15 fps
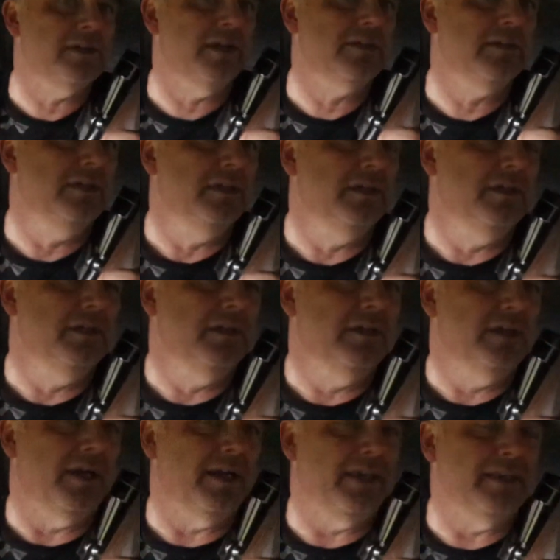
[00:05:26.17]

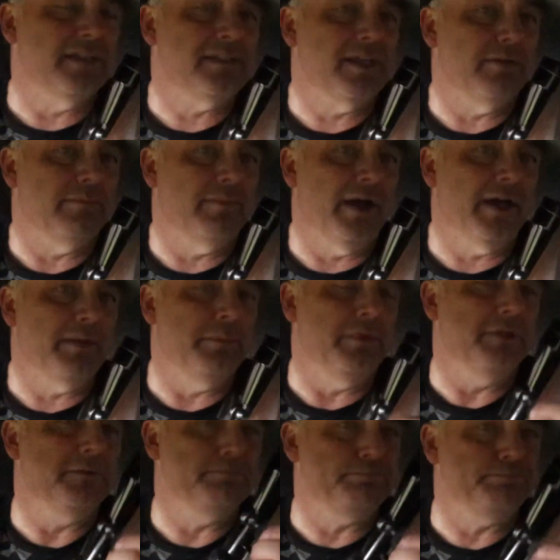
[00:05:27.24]
I guess that might have
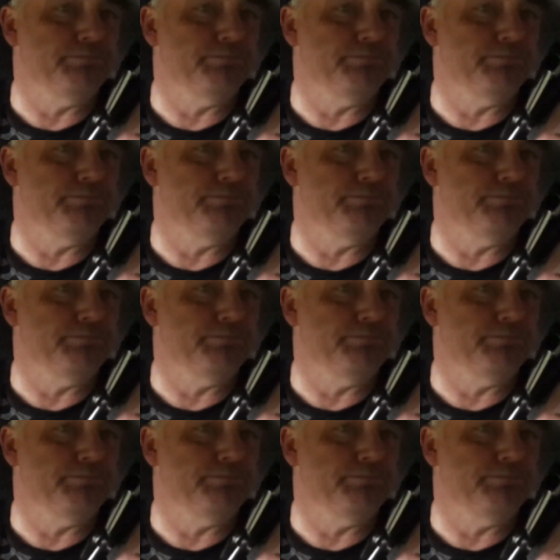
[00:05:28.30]
been,